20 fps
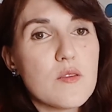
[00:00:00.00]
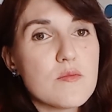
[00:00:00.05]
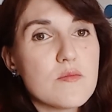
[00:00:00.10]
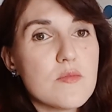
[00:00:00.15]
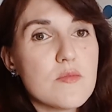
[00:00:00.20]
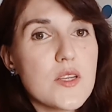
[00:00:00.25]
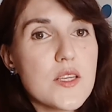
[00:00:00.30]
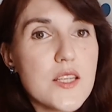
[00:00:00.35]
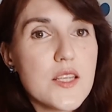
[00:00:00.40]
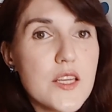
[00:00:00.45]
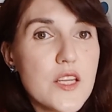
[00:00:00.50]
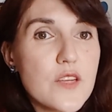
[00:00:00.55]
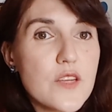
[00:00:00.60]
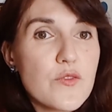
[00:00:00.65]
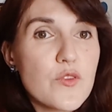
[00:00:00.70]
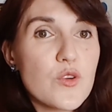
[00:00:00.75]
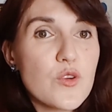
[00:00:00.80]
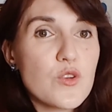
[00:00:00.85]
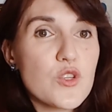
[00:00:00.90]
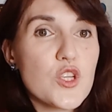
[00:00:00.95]
needed
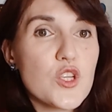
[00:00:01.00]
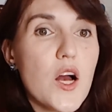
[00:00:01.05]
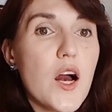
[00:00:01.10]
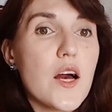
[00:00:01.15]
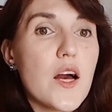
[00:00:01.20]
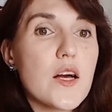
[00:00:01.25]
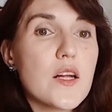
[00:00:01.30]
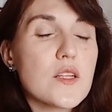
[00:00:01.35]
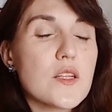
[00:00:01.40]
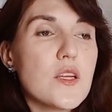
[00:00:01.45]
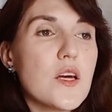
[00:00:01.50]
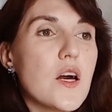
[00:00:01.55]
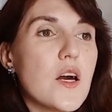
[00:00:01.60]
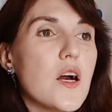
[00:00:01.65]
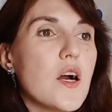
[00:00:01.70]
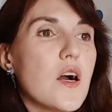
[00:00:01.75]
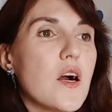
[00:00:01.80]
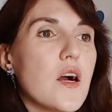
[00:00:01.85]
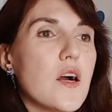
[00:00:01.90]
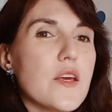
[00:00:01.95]
for your child
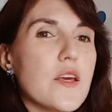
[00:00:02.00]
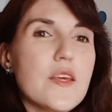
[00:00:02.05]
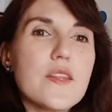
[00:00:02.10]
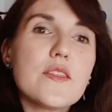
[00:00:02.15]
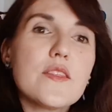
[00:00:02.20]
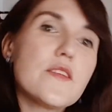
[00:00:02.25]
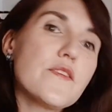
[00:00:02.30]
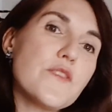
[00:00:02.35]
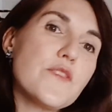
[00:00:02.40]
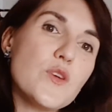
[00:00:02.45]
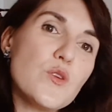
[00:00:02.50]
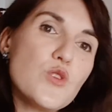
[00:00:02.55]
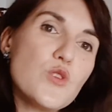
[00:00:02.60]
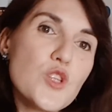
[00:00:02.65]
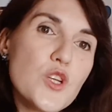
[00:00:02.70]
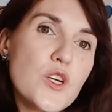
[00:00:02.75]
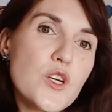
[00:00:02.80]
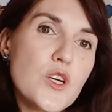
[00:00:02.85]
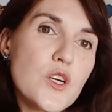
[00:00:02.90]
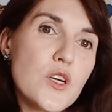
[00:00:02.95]
in the
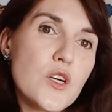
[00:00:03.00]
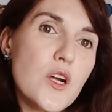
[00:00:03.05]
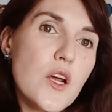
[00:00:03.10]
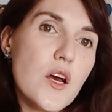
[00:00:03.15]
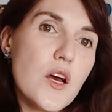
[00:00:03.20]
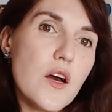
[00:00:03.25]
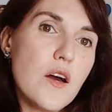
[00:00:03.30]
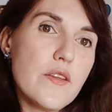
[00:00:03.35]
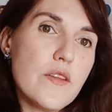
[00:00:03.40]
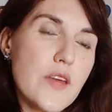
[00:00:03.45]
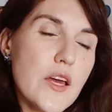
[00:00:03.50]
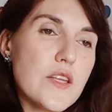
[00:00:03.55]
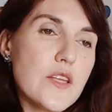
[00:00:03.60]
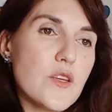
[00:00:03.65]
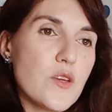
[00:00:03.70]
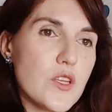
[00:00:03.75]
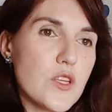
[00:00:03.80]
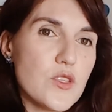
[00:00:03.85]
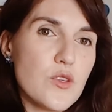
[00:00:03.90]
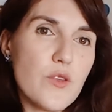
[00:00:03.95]
future, then
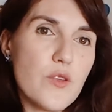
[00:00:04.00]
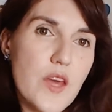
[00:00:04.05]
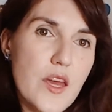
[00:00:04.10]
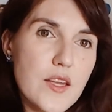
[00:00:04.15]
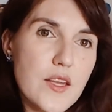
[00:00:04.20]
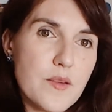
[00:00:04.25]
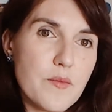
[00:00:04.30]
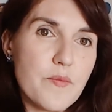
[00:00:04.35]
you can do that.